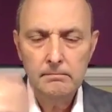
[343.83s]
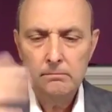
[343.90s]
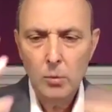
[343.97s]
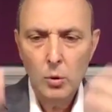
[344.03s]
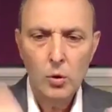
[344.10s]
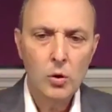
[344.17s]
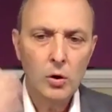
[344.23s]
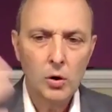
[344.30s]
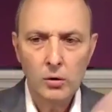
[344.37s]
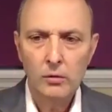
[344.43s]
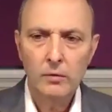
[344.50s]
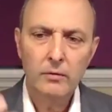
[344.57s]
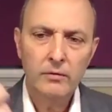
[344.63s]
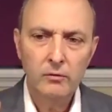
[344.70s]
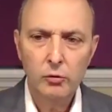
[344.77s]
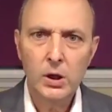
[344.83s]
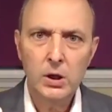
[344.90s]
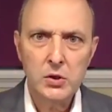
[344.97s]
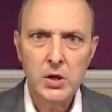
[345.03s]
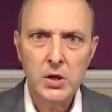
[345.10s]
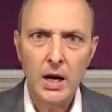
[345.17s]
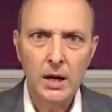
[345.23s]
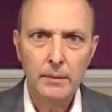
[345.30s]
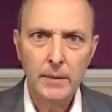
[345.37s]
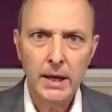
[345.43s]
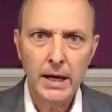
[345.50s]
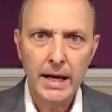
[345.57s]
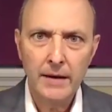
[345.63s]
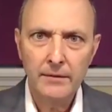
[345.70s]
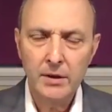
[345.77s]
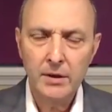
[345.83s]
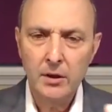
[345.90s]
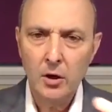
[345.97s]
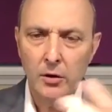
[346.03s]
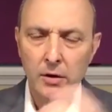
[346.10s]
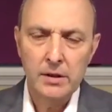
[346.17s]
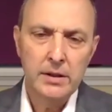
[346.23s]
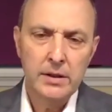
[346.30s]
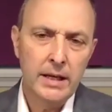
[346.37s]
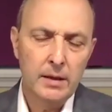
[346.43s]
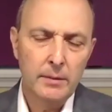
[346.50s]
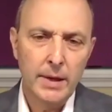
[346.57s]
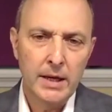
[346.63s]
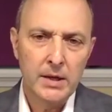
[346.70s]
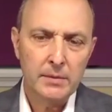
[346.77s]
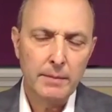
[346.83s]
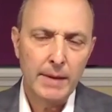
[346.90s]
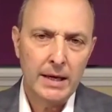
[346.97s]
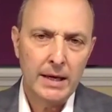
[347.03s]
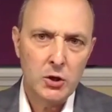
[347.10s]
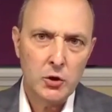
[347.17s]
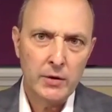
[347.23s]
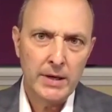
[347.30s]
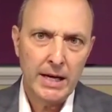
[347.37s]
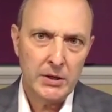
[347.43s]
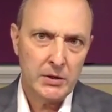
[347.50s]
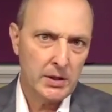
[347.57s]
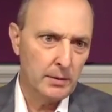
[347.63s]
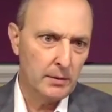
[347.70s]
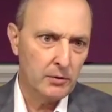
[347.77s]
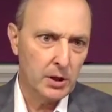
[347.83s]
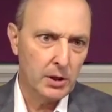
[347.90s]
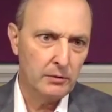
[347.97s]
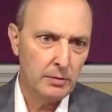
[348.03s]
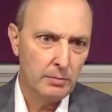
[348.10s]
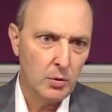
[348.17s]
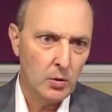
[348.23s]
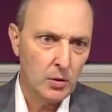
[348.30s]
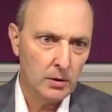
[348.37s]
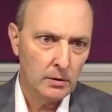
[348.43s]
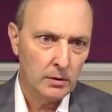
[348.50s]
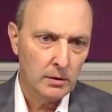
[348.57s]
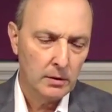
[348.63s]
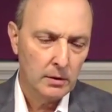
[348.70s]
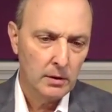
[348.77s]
more real time, that I have to go to the database manager and ask them to run a report.